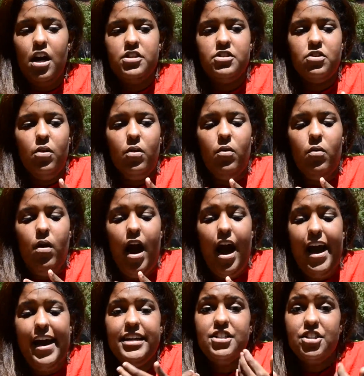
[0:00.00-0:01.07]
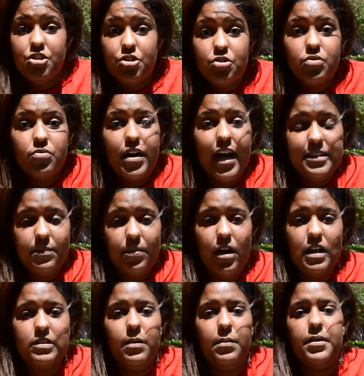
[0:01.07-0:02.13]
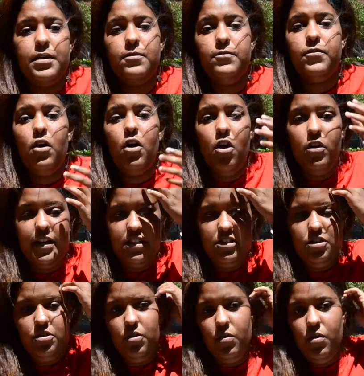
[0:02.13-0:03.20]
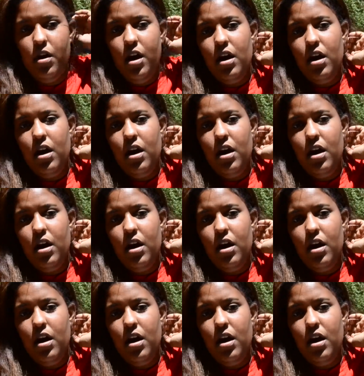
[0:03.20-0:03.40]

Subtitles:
So I too, as a positive woman, could fall into